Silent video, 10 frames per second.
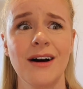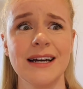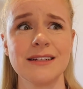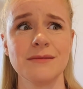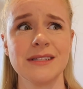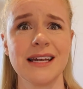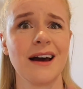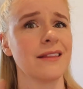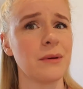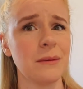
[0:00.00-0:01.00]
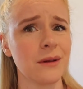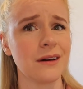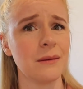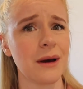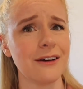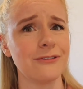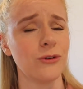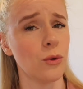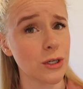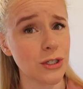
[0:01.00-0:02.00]
items that other people are gonna buy
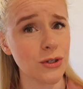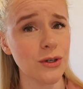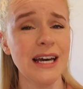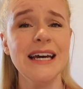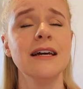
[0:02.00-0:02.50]
for you.